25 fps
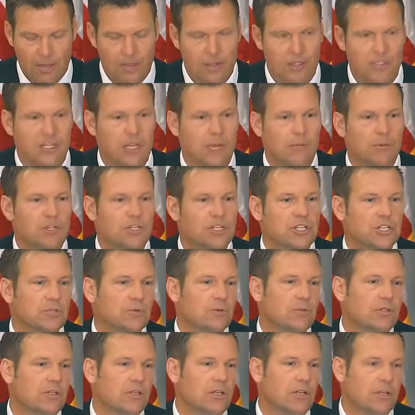This commission
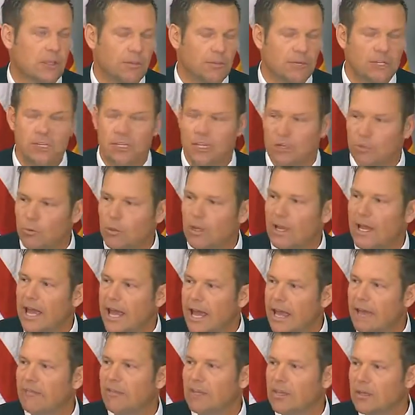will
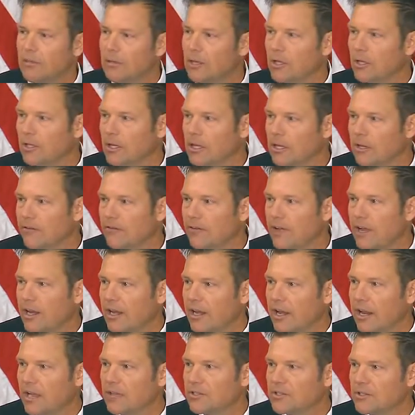have the ability to
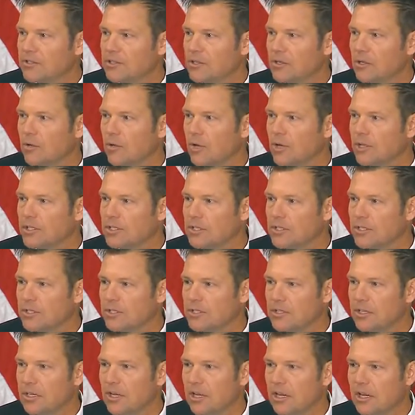find answers to
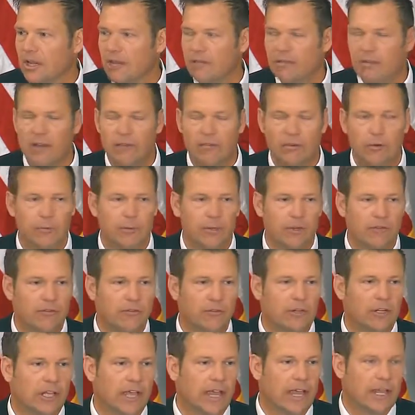questions that have never been
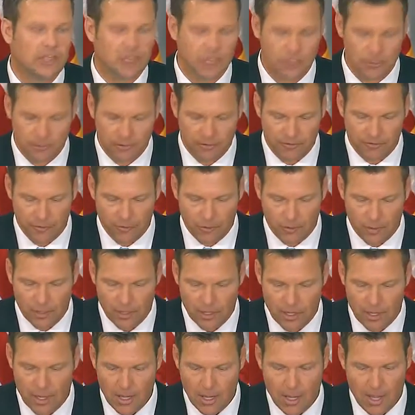fully answered
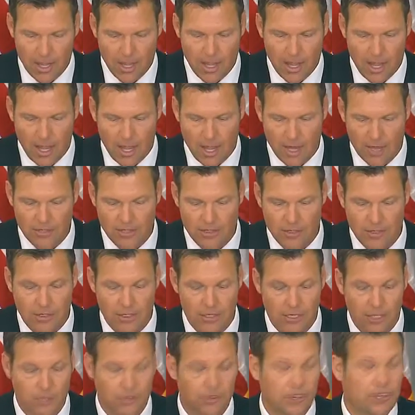before, and to
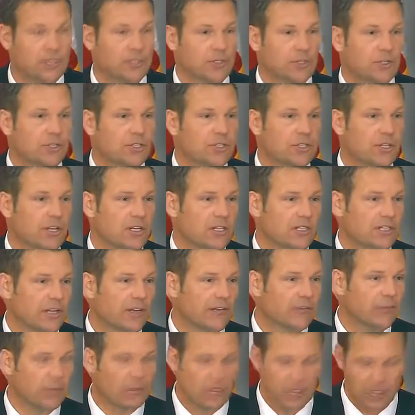conduct research that has
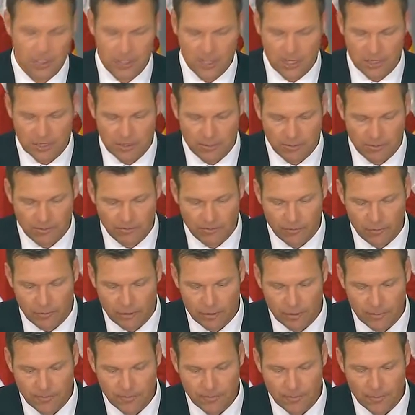never been conducted
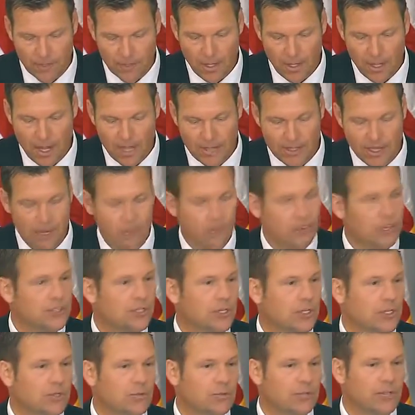before. And that
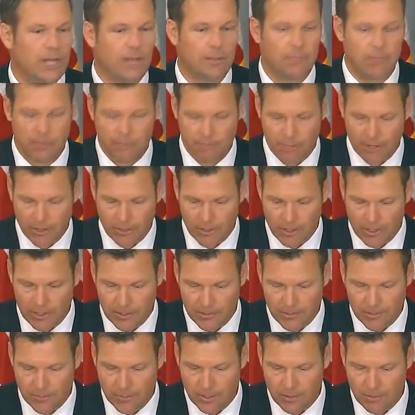research will not be
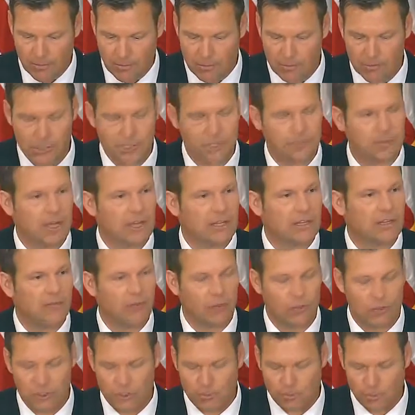buried. We respect the
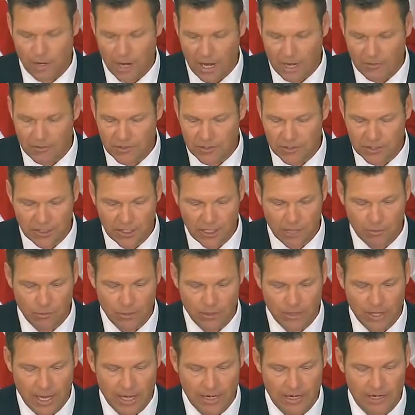voters' privacy and
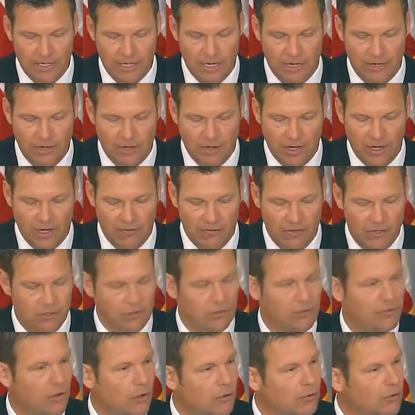will not identify
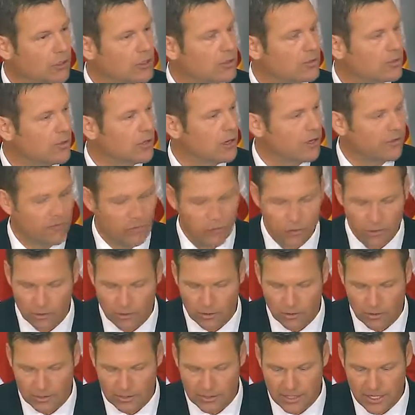individual voters with our
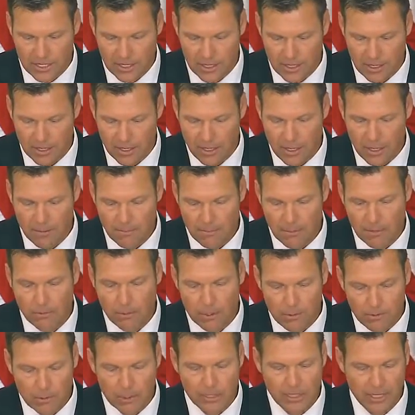voter roll data, but
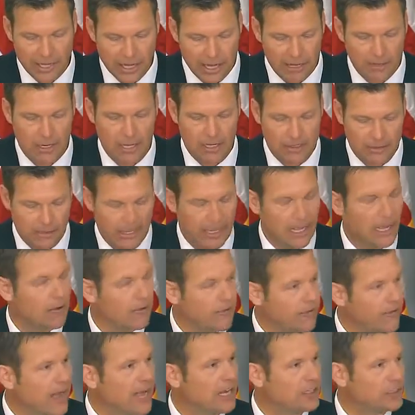we will lay
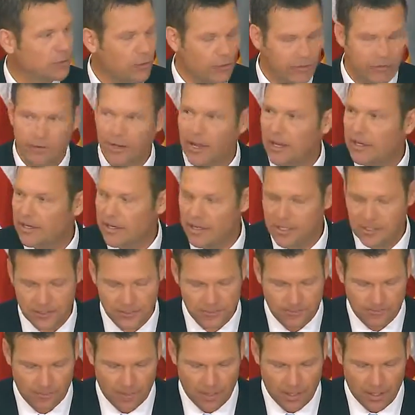out factual
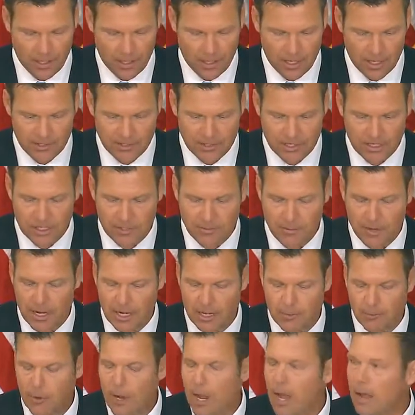findings and
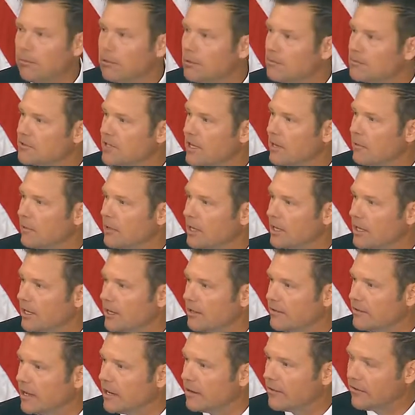systematic problems that we
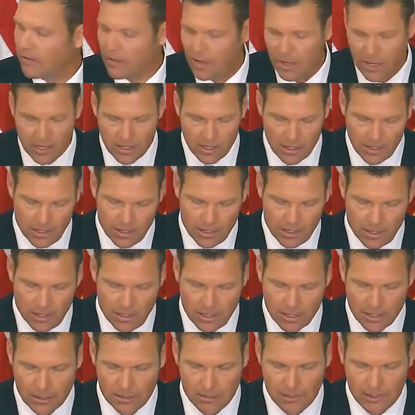can identify
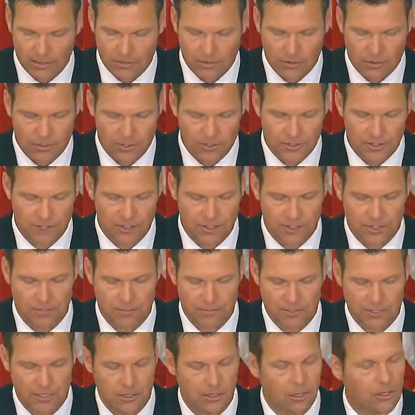in our electoral
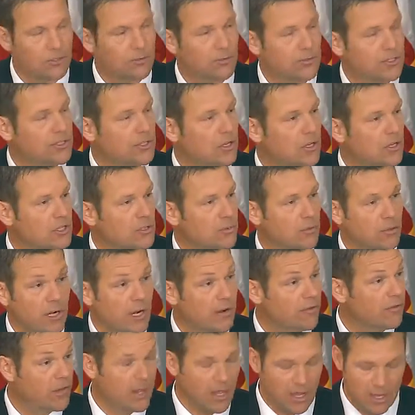systems. And those results,
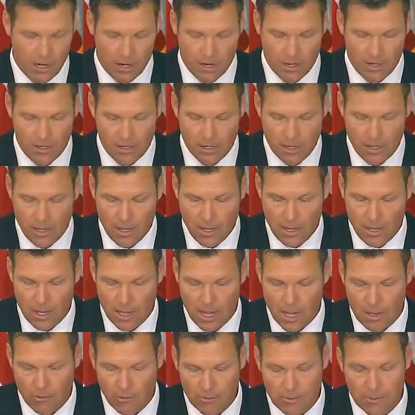whatever they are,
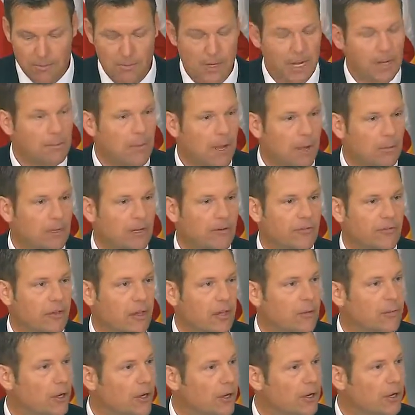will be made public for
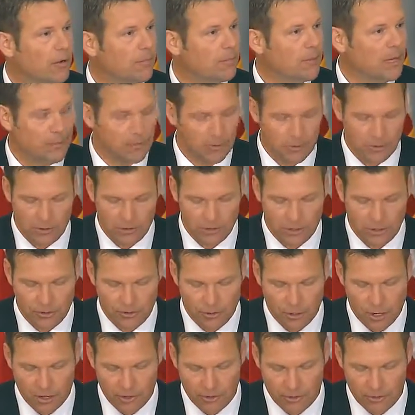the American people to
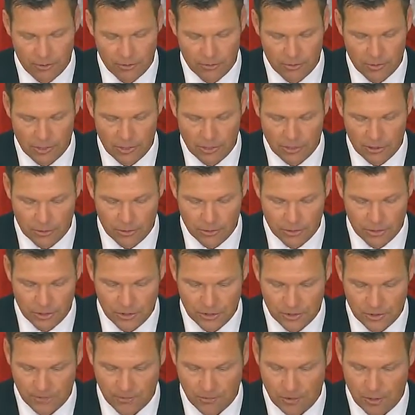draw their own
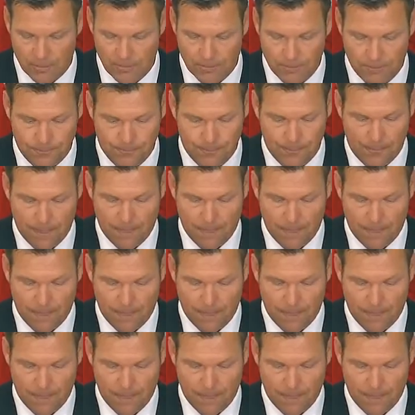conclusions from.